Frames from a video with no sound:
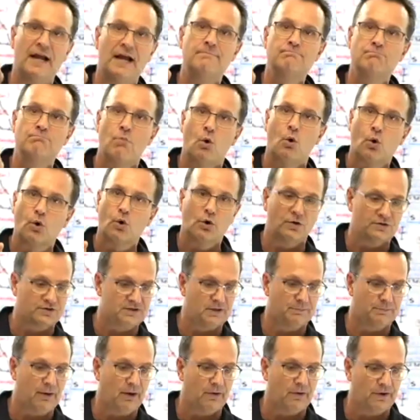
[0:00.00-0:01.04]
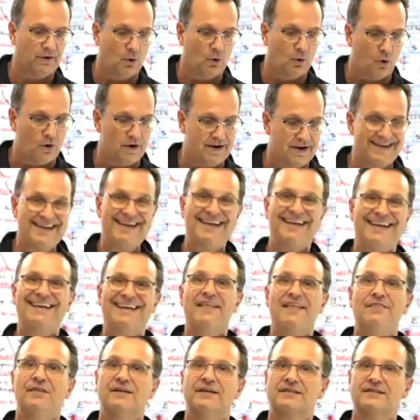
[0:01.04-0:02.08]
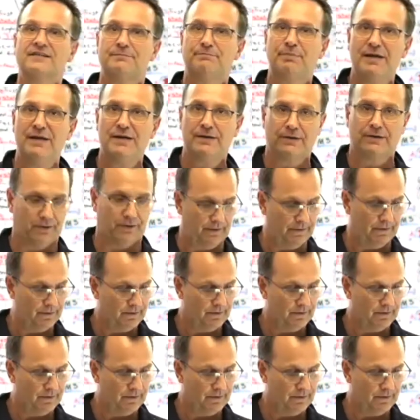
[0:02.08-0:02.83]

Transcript: a moral superiority in the speaker.